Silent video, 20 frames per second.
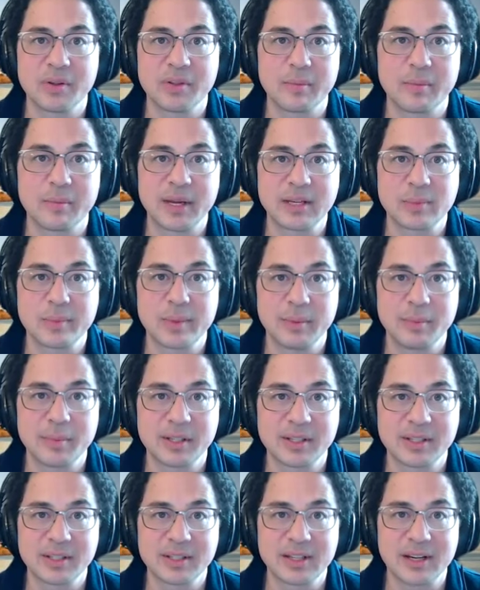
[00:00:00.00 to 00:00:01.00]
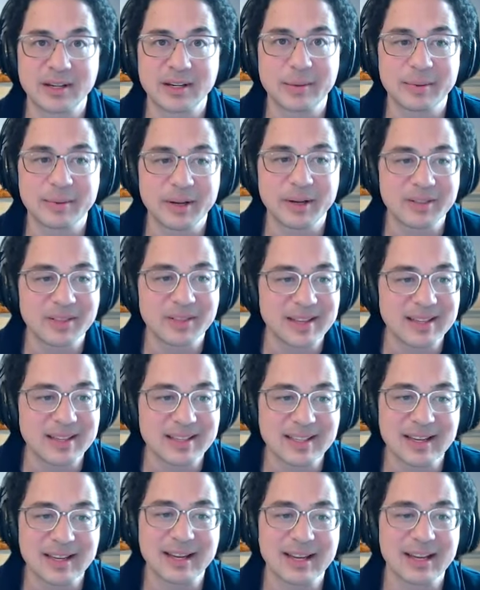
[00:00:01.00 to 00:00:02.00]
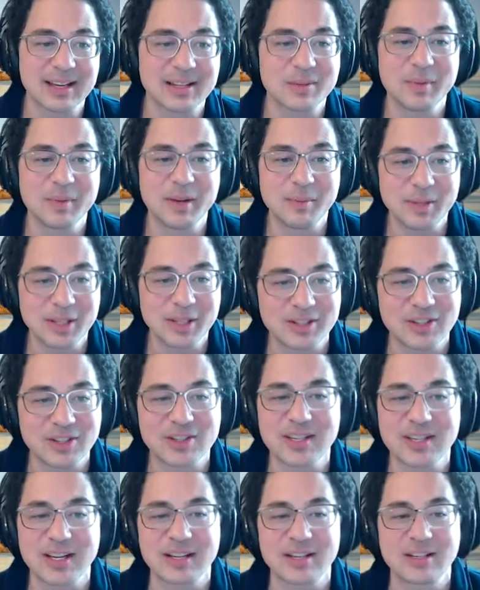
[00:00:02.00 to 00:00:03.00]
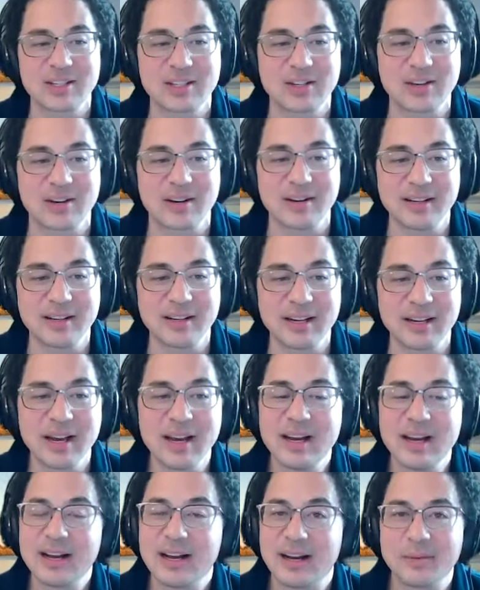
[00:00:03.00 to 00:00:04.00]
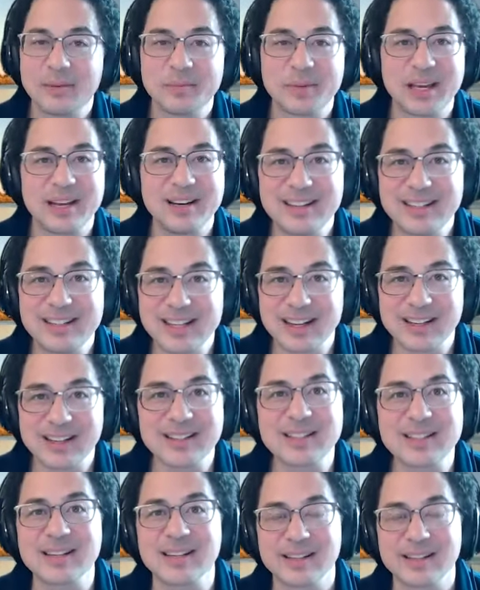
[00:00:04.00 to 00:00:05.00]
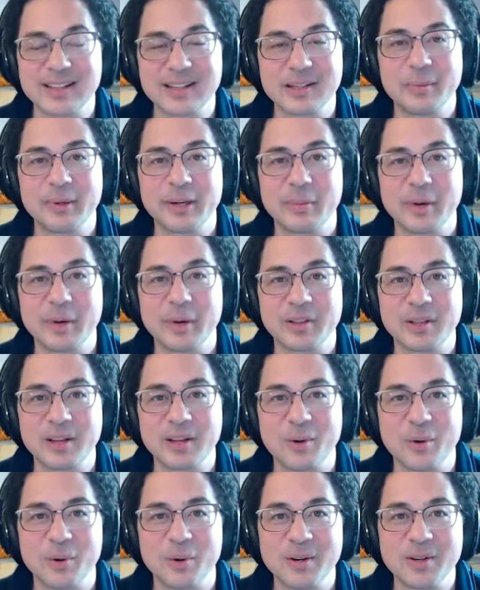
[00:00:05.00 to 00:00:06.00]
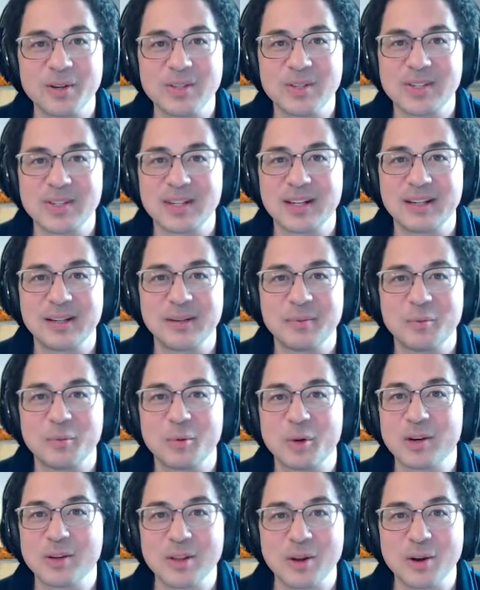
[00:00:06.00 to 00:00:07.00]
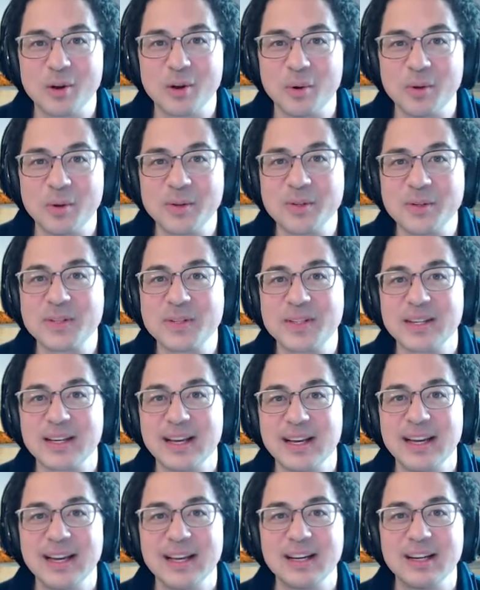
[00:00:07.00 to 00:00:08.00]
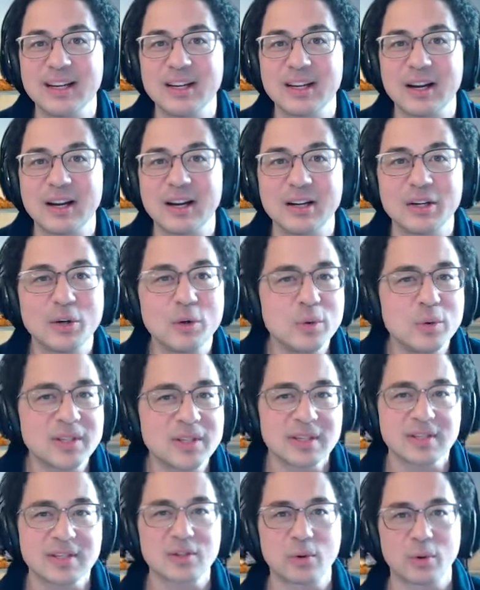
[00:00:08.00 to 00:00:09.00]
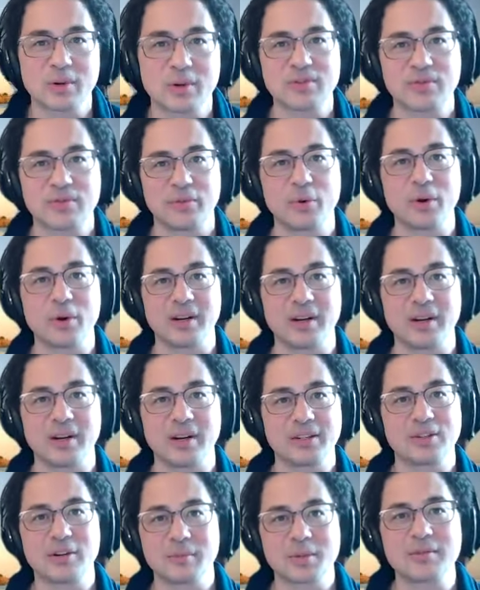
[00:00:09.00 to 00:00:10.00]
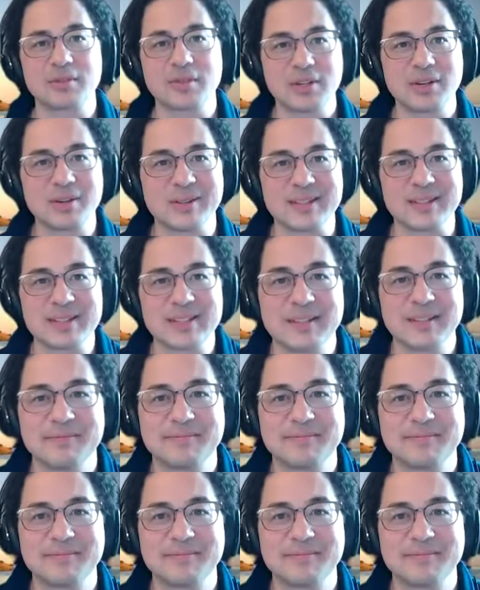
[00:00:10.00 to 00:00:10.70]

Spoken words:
the best people to talk about this. I guess maybe to just get started, can you tell us a little bit about the course? What are the goals, and who is this course for in terms of students?